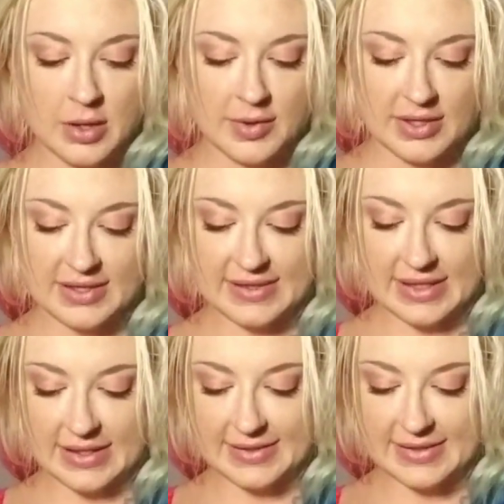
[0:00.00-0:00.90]
What is
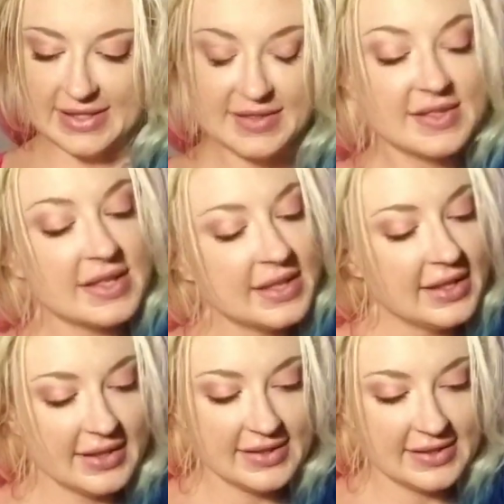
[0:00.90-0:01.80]
this? This
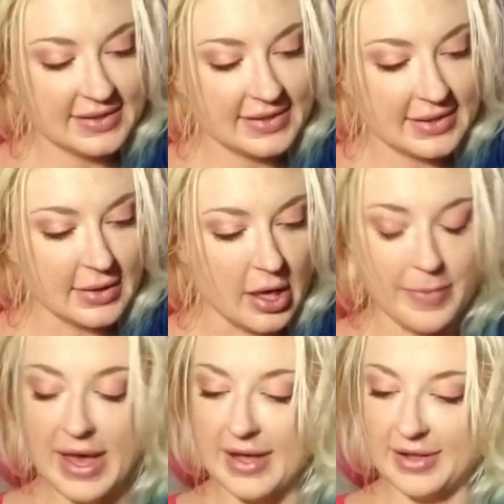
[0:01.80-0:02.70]
is a
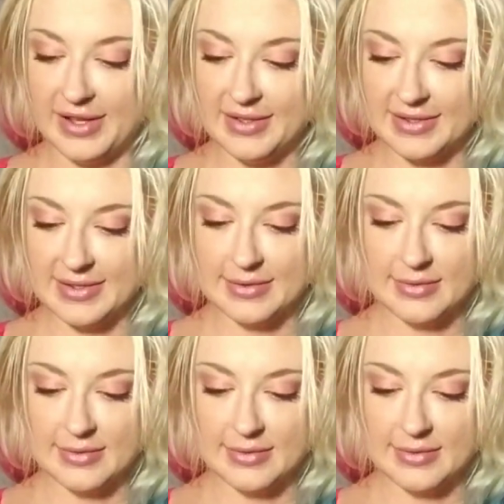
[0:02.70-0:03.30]
palette.